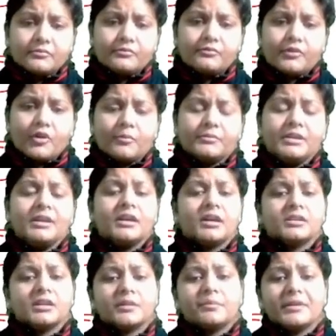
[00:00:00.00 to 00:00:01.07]
from the
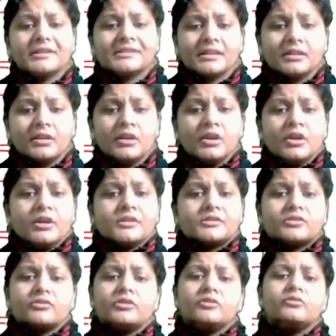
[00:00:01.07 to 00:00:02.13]
other person.
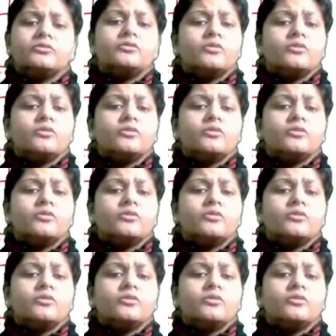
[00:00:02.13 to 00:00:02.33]
So you